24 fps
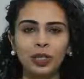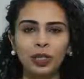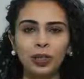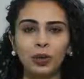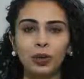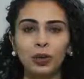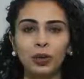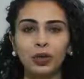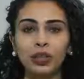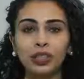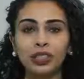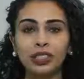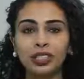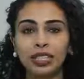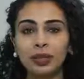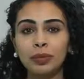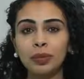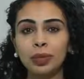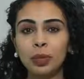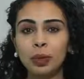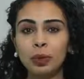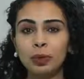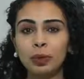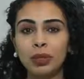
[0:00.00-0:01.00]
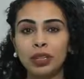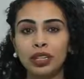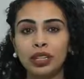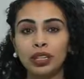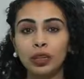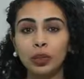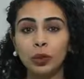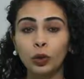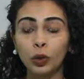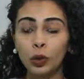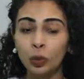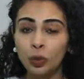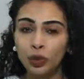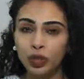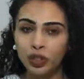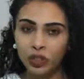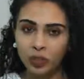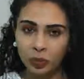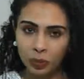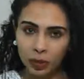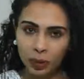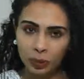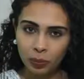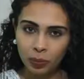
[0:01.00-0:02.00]
So there seems to be a group
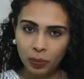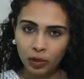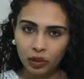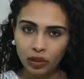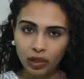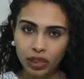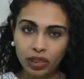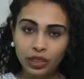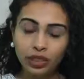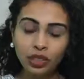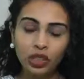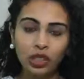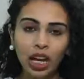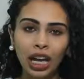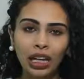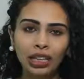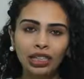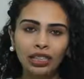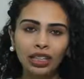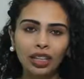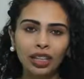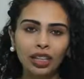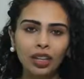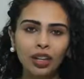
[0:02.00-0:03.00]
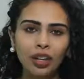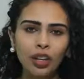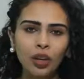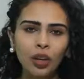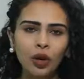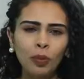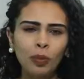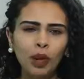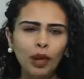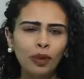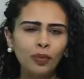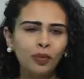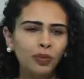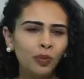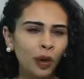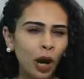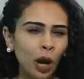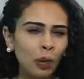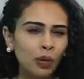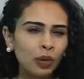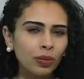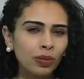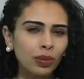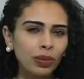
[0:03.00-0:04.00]
of people in China whom have
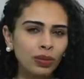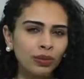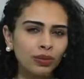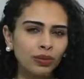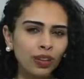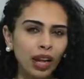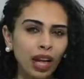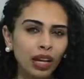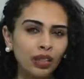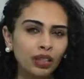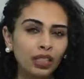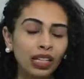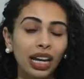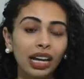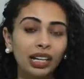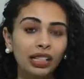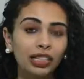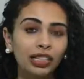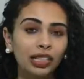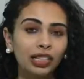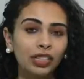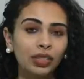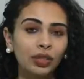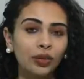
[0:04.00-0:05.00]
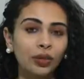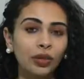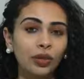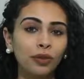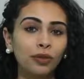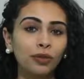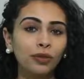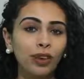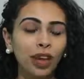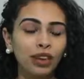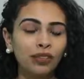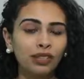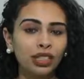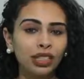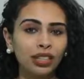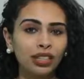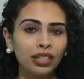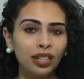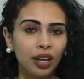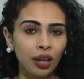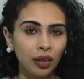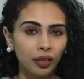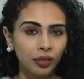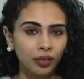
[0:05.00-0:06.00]
probably found access to the fountain
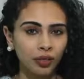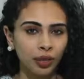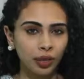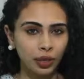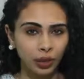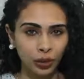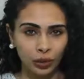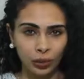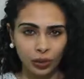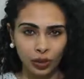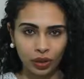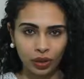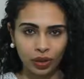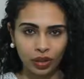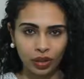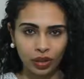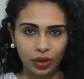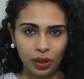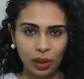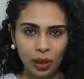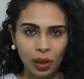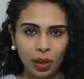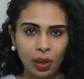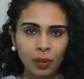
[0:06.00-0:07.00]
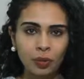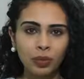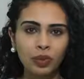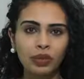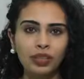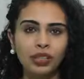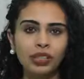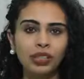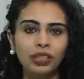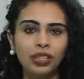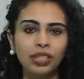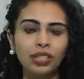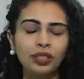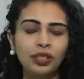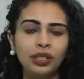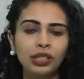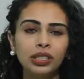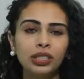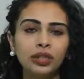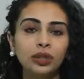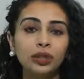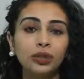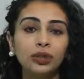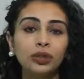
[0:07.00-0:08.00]
of youth. But the secret
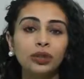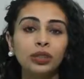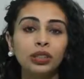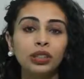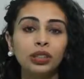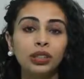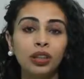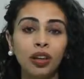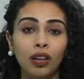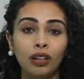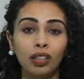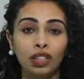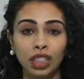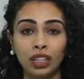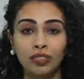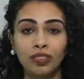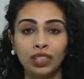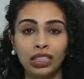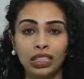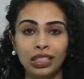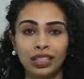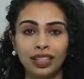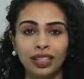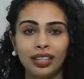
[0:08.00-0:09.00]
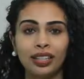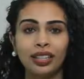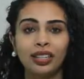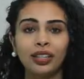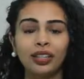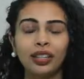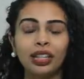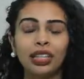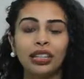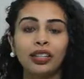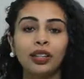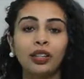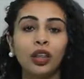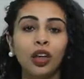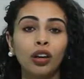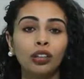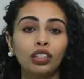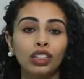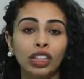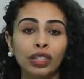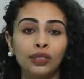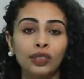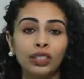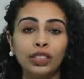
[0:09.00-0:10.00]
to longevity here in the
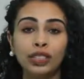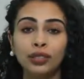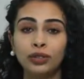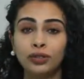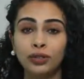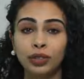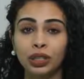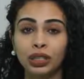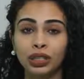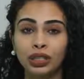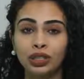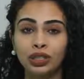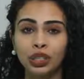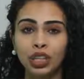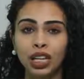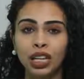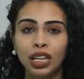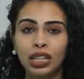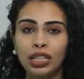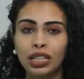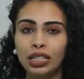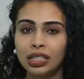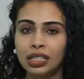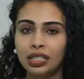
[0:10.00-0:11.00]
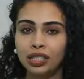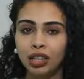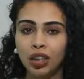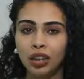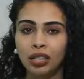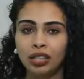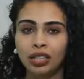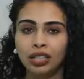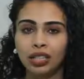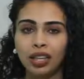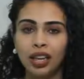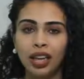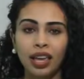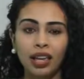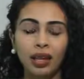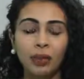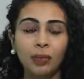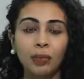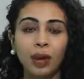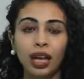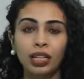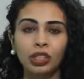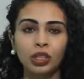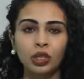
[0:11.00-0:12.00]
longevity village is not a
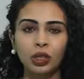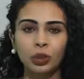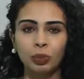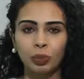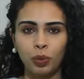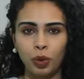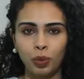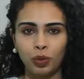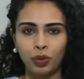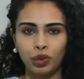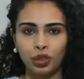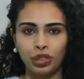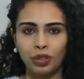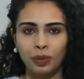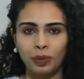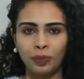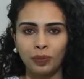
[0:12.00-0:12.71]
magic potion.